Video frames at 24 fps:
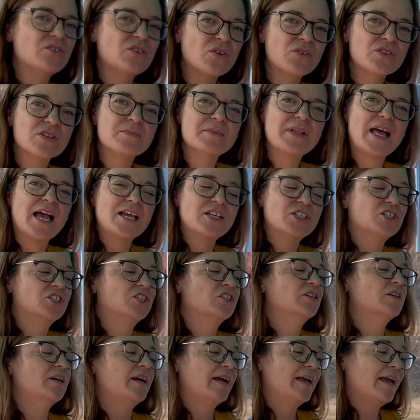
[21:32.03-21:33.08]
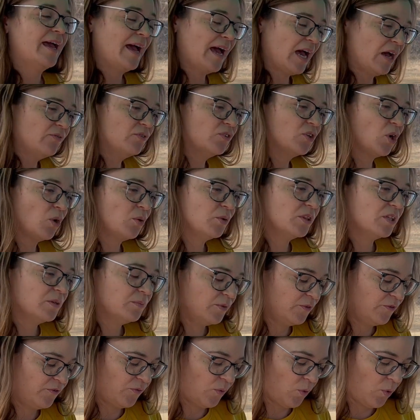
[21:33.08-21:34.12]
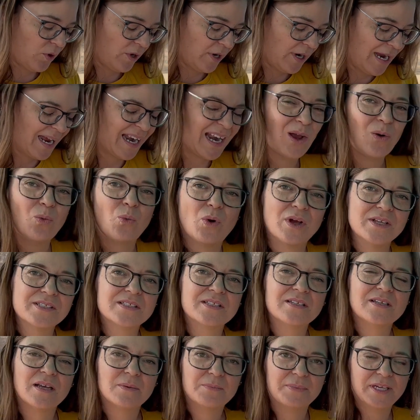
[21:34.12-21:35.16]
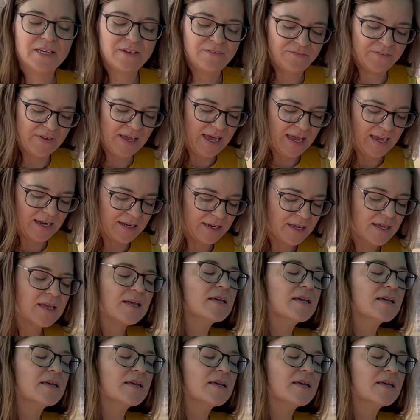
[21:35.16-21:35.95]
grow them last year. I have grown them before and I wasn't a big fan.